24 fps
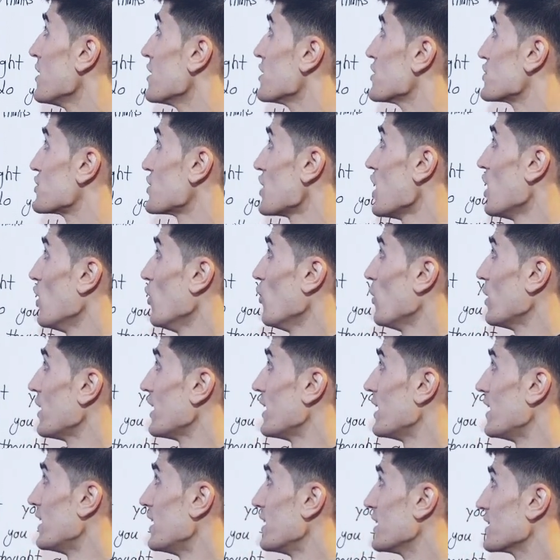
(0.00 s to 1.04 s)
So
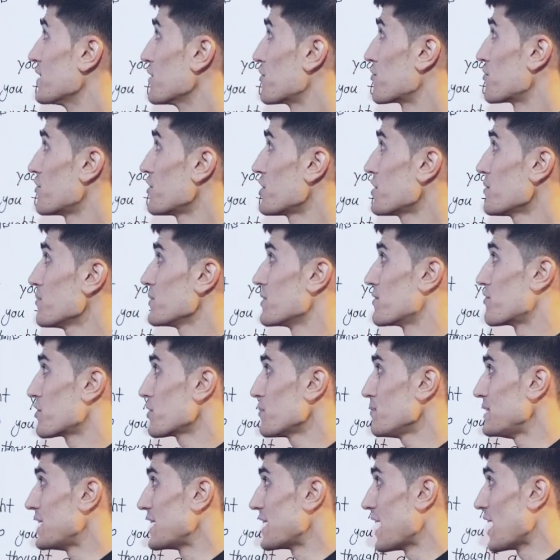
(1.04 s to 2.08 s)
the
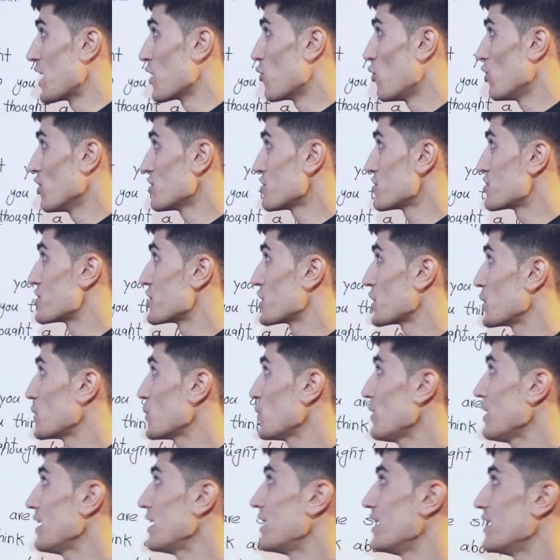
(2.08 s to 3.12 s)
verb that I want
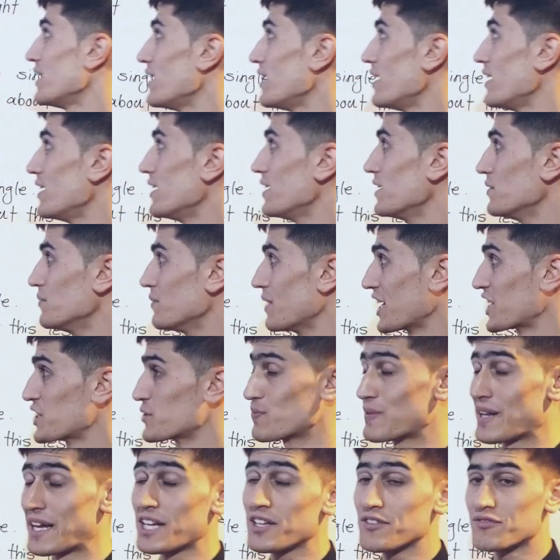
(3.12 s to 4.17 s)
to
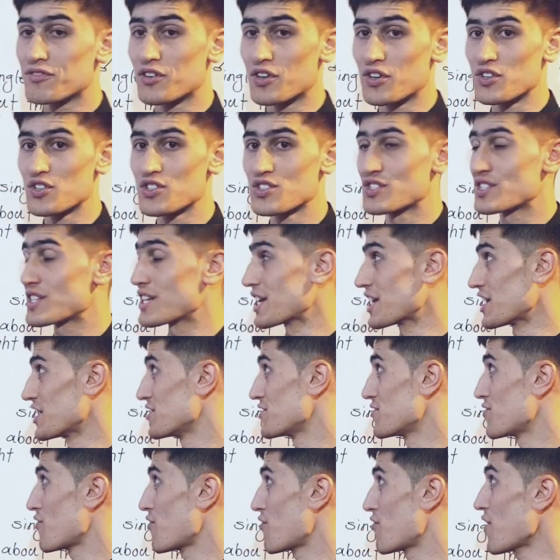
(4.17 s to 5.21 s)
explain first
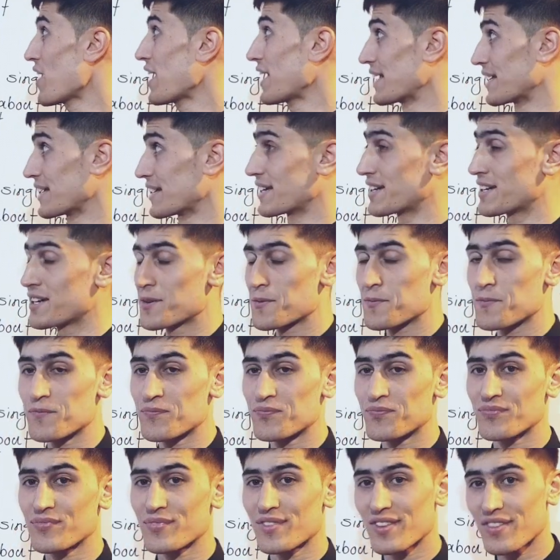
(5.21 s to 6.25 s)
is think.
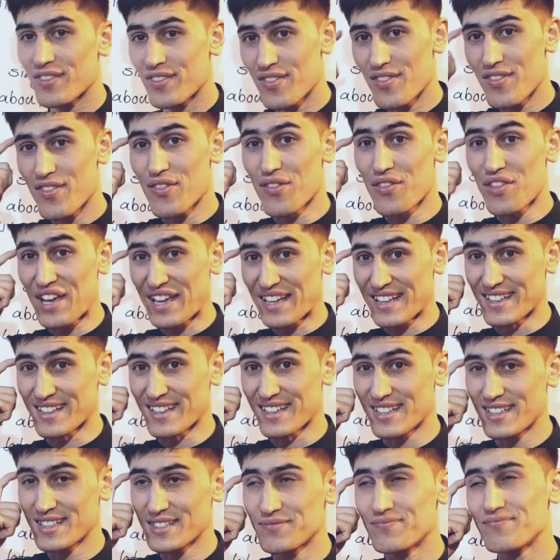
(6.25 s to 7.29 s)

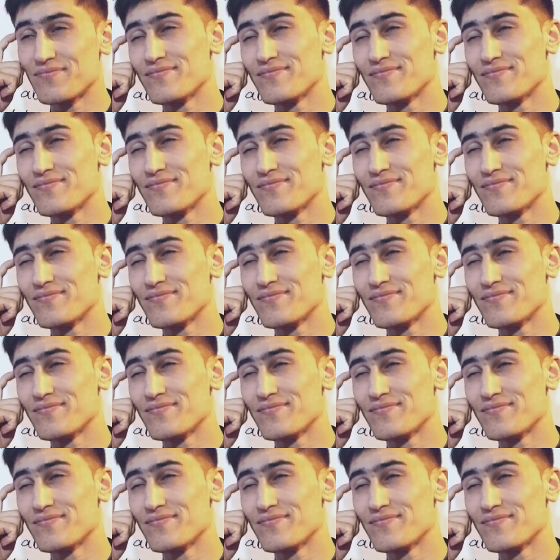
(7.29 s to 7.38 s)
Think.